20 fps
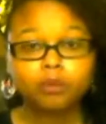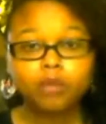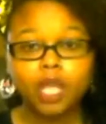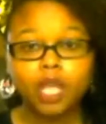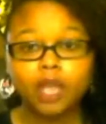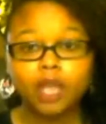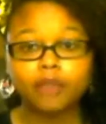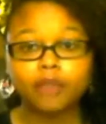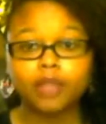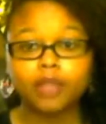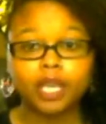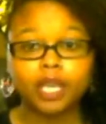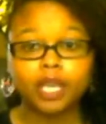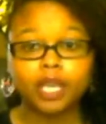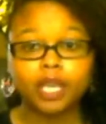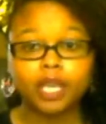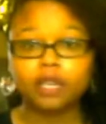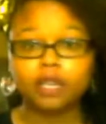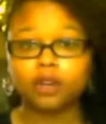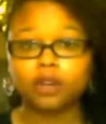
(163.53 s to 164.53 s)
And they
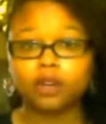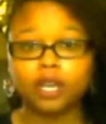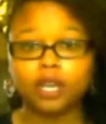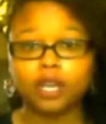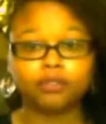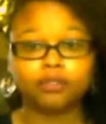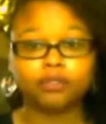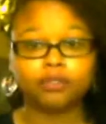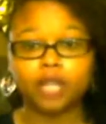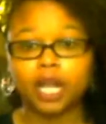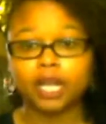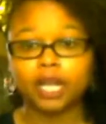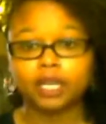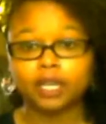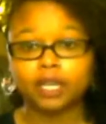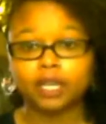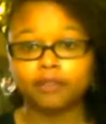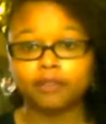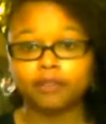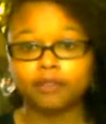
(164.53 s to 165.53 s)
either
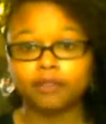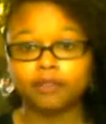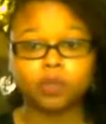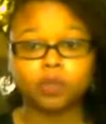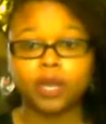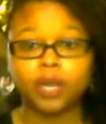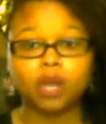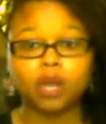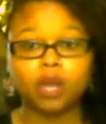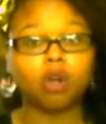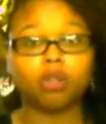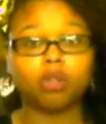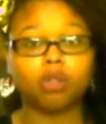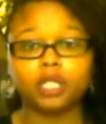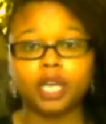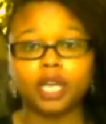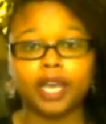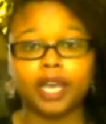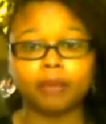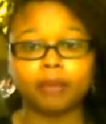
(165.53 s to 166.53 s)
fluctuate all the
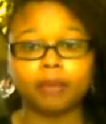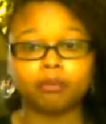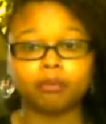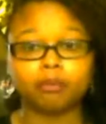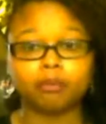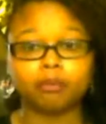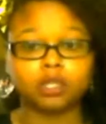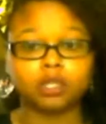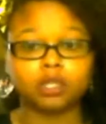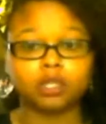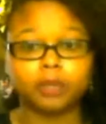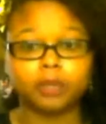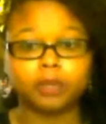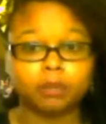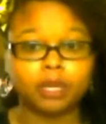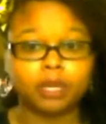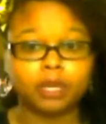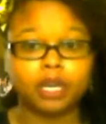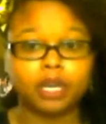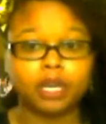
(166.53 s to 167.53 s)
time. Little bit of
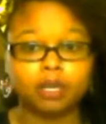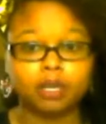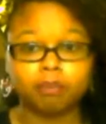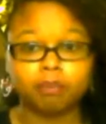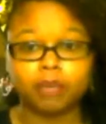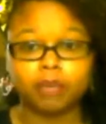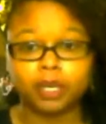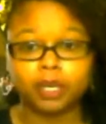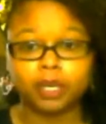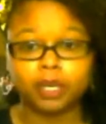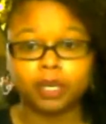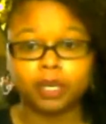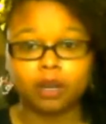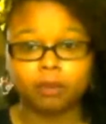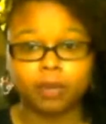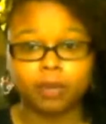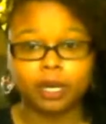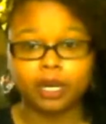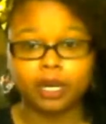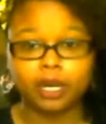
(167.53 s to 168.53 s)
money, big amount of
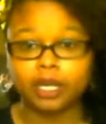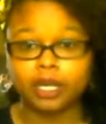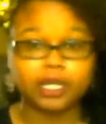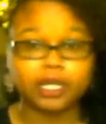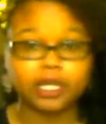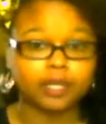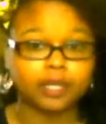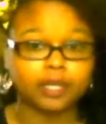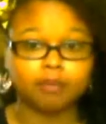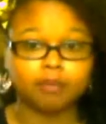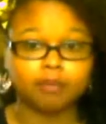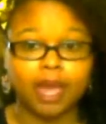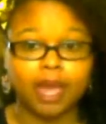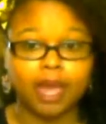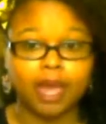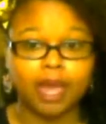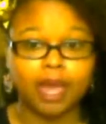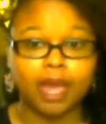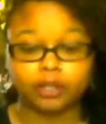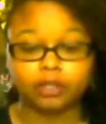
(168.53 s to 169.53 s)
money, doesn't
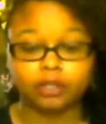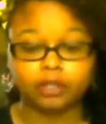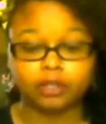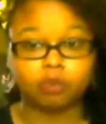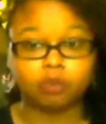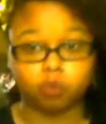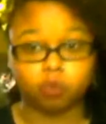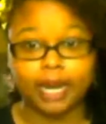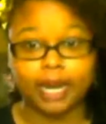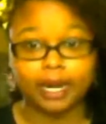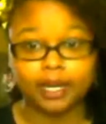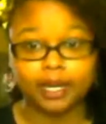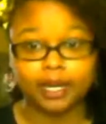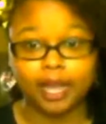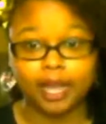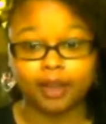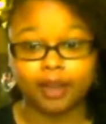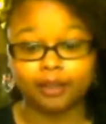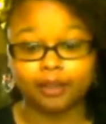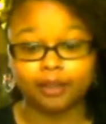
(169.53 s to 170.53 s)
matter. Write it
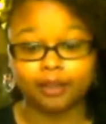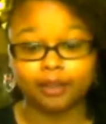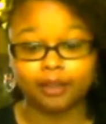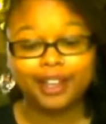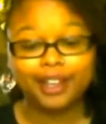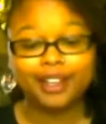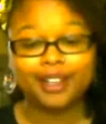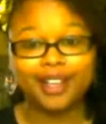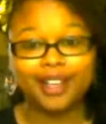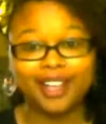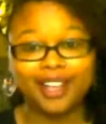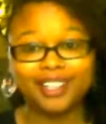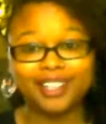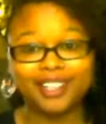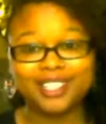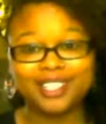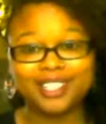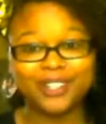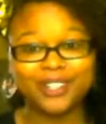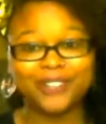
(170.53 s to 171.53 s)
down.
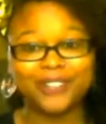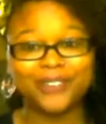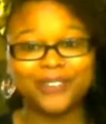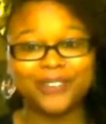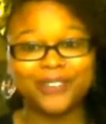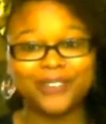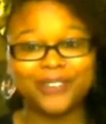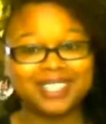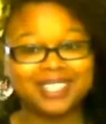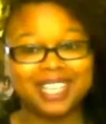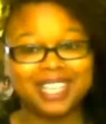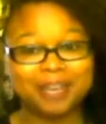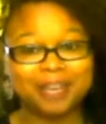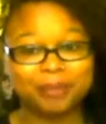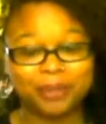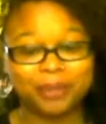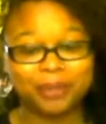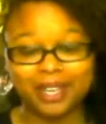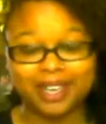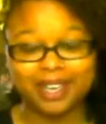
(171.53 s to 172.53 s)
So, for
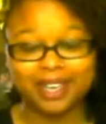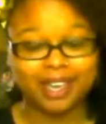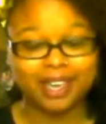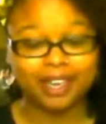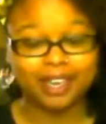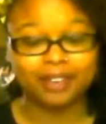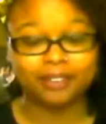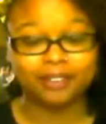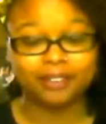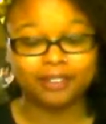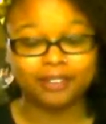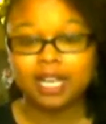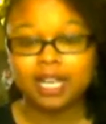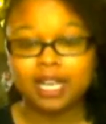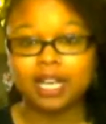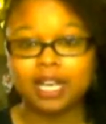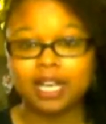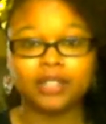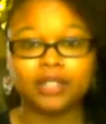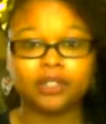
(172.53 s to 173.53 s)
example, I have
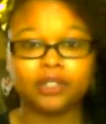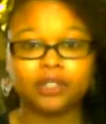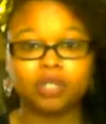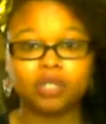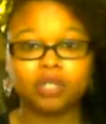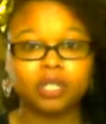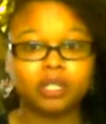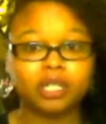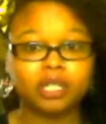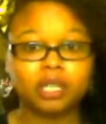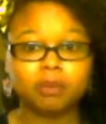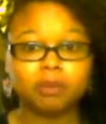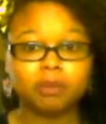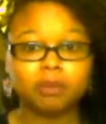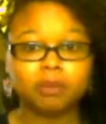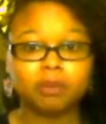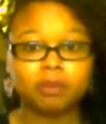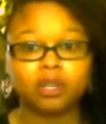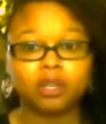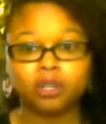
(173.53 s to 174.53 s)
your utility
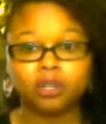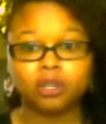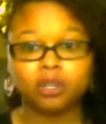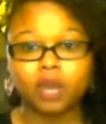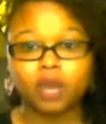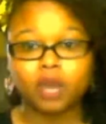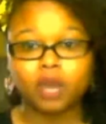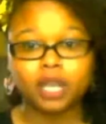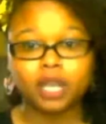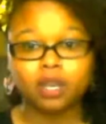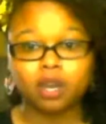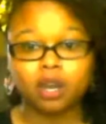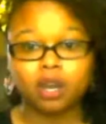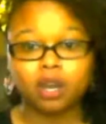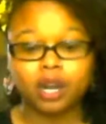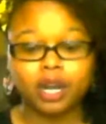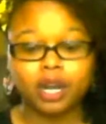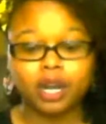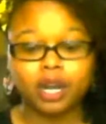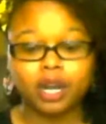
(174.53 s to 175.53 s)
bill, your credit
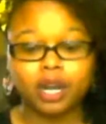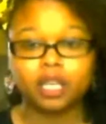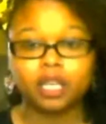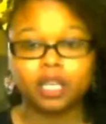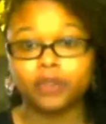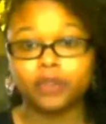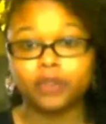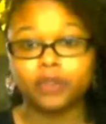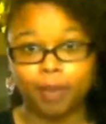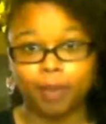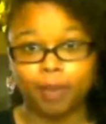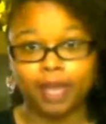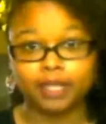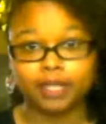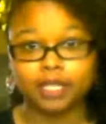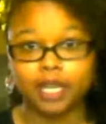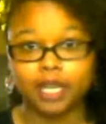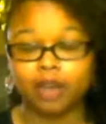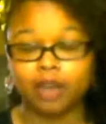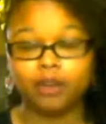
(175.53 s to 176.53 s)
card, if you don't max
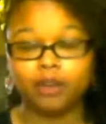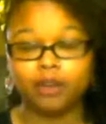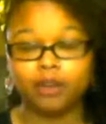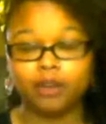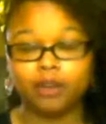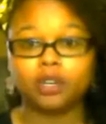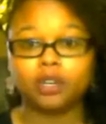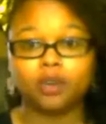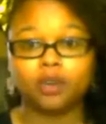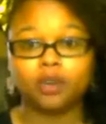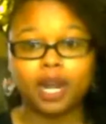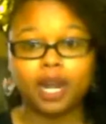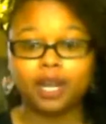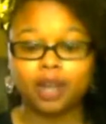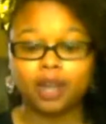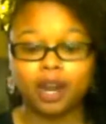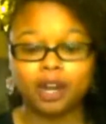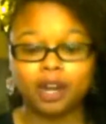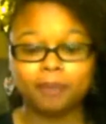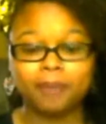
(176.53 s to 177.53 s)
it out, your credit
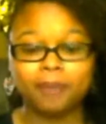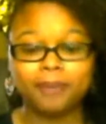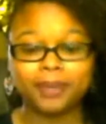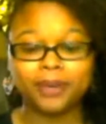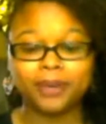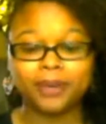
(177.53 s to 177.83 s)
card